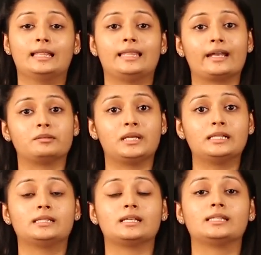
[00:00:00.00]
That
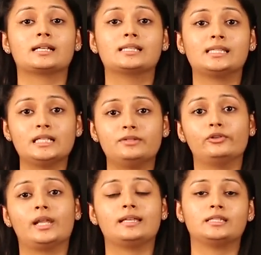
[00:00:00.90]
means the
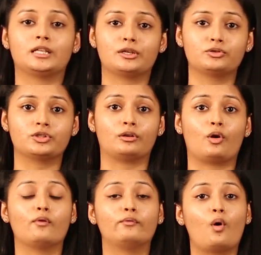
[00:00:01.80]
successful execution
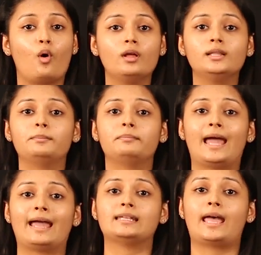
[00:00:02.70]
of all the
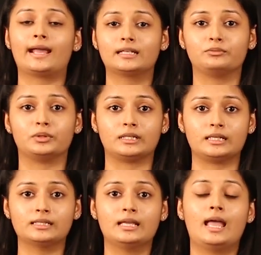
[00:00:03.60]
planned
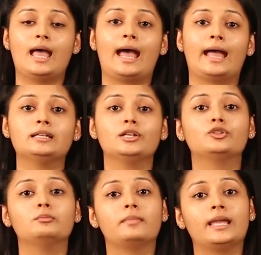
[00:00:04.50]
activities. And
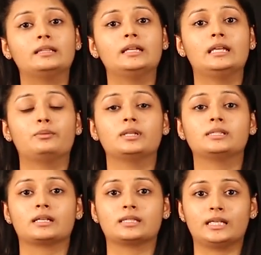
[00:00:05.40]
to make the event
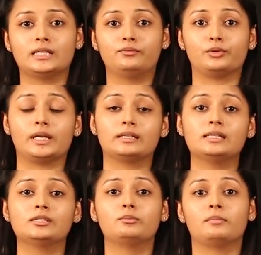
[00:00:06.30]
successful, it
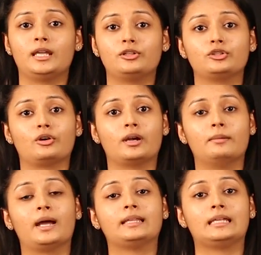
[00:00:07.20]
is to make sure
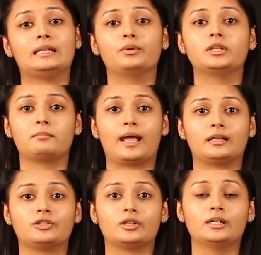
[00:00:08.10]
by the event
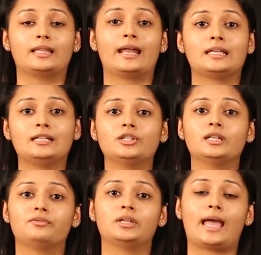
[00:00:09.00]
manager that each and
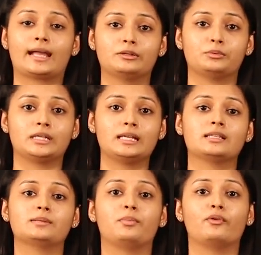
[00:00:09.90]
every activity
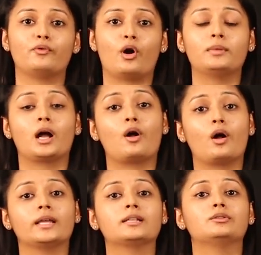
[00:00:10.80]
is performed
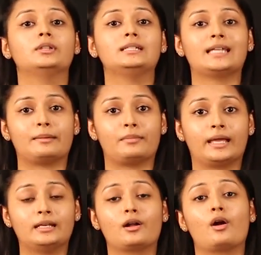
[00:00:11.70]
according to the
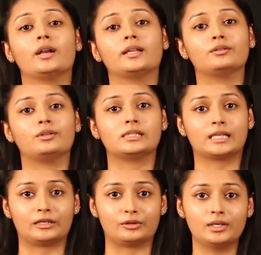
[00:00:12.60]
timeline, according to the
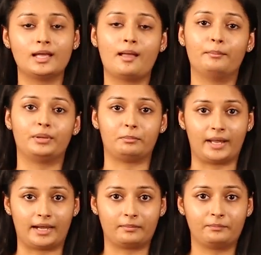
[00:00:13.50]
schedule
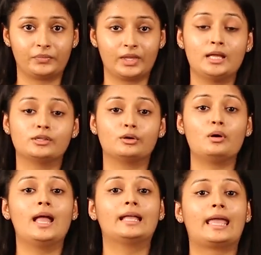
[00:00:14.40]
prepared.
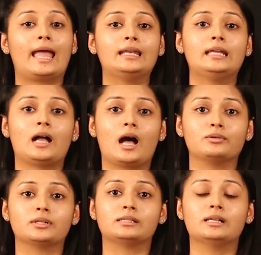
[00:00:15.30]
So carrying
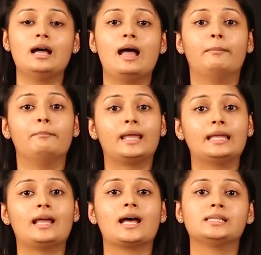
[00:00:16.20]
out is the
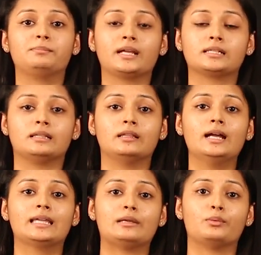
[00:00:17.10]
main aspect in the
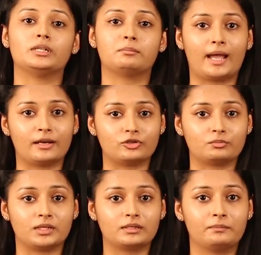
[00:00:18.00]
event
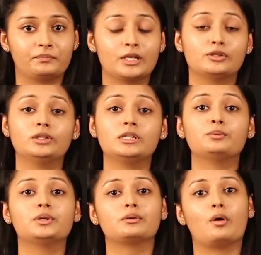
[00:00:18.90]
management. So this
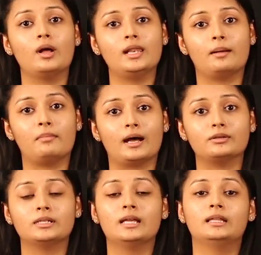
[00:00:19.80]
was all
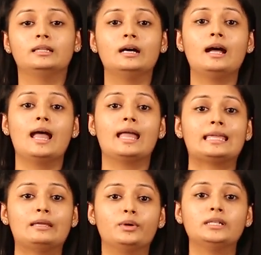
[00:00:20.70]
about the
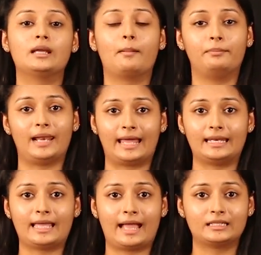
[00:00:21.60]
event
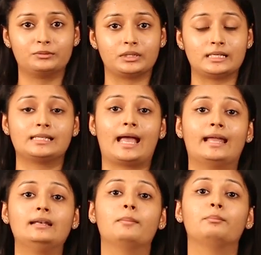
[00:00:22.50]
planning activities
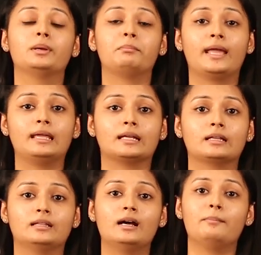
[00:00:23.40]
and
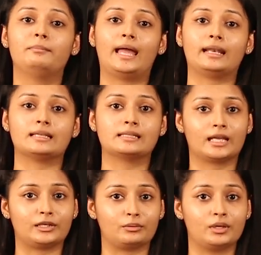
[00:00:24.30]
preparing the planning
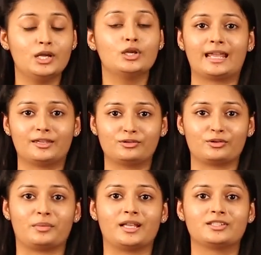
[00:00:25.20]
schedule. Thank you
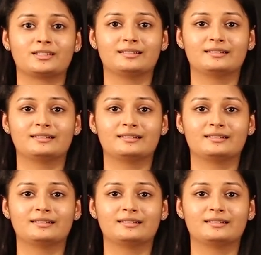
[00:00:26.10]
so much.